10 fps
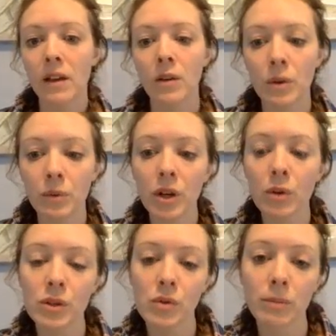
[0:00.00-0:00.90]
When we go
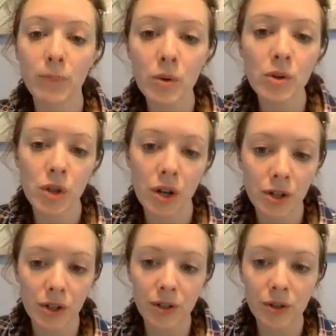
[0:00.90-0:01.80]
into our bone
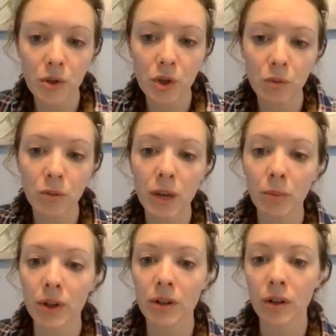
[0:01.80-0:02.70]
structures, you should be able
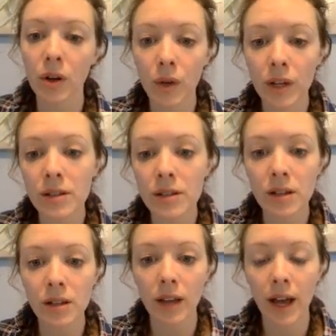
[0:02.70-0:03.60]
to notice
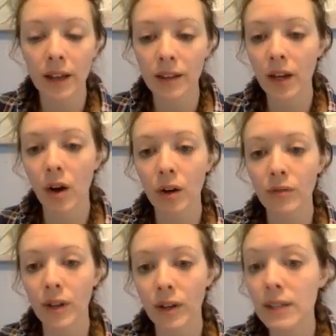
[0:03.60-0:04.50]
that they are
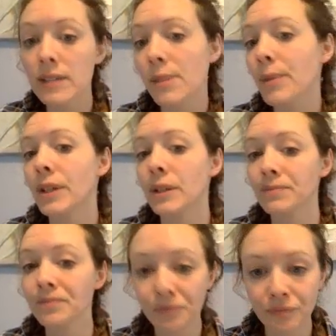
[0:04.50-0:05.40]
very similar.
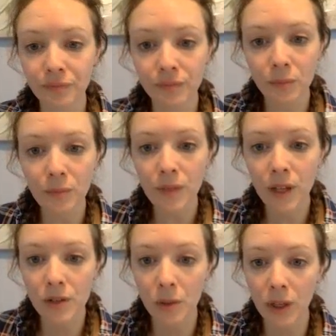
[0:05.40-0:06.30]

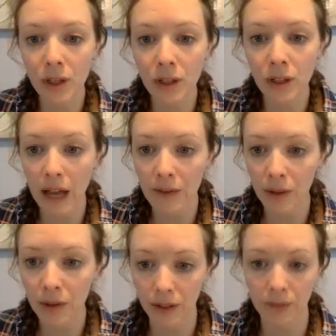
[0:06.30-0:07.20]
So we
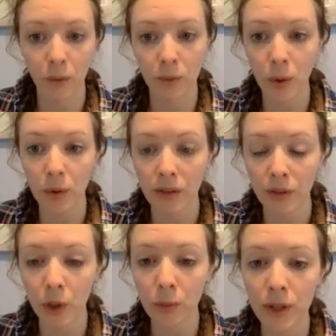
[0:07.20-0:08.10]
both have a
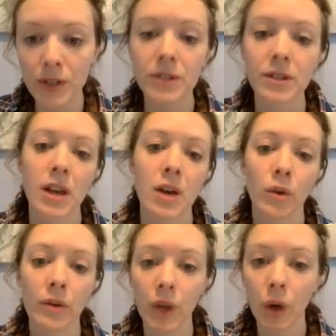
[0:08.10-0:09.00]
humerus, we
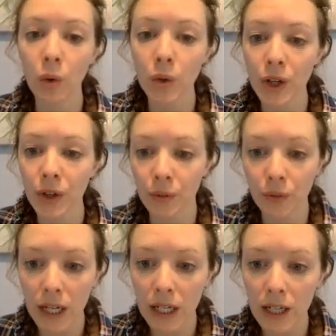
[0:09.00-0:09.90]
have the ulna, the
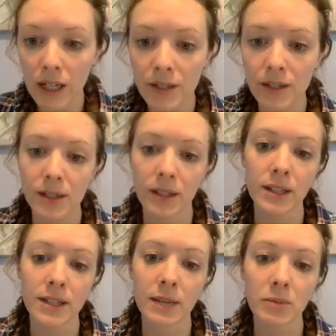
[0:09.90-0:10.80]
radius in the
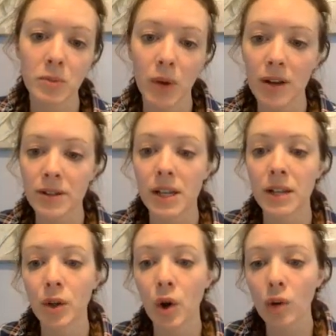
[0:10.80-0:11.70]
same spots, and
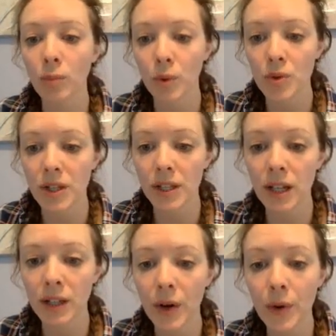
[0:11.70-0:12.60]
the carpals, the
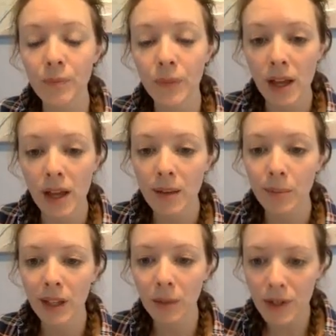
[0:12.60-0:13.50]
yellow.
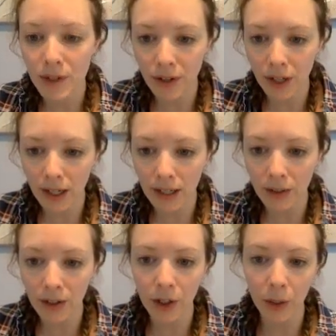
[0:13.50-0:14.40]
But then we start getting down
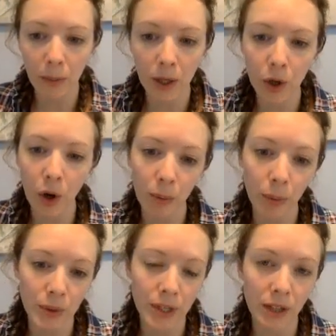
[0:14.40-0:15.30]
here to the
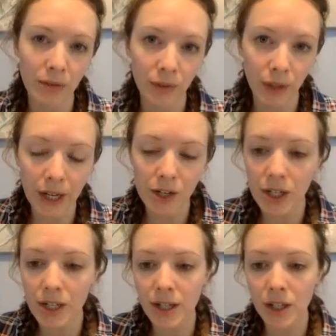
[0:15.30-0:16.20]
metacarpals and the
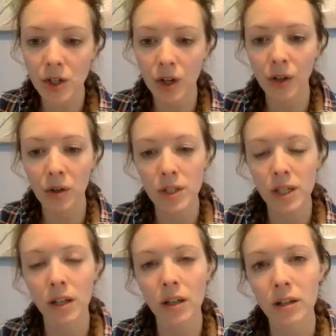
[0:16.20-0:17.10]
phalanges and start
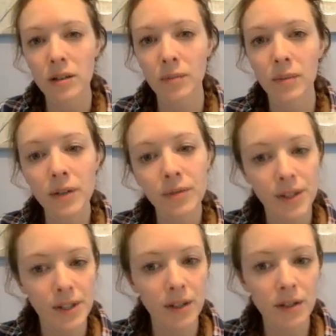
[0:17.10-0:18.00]
noticing some
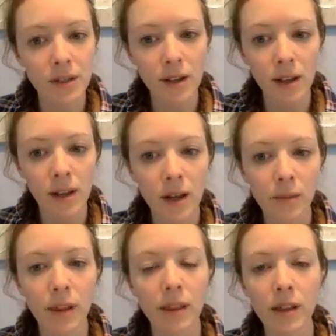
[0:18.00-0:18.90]
differences.
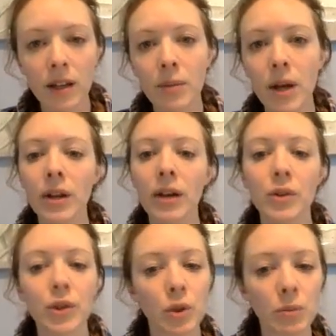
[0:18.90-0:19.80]
But think about how
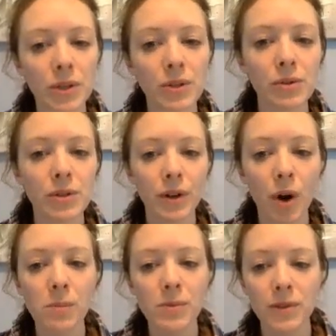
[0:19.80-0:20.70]
humans use their
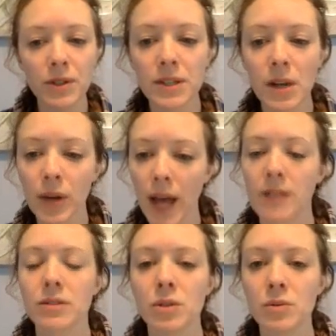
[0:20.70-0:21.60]
arms versus how
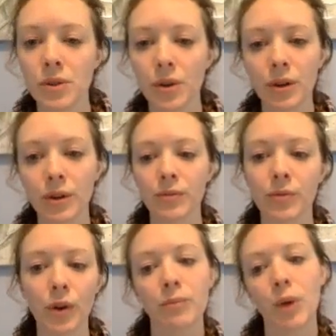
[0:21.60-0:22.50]
cats use their
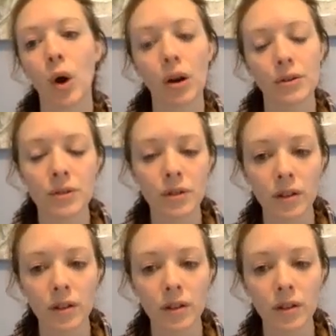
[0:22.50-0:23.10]
front paws.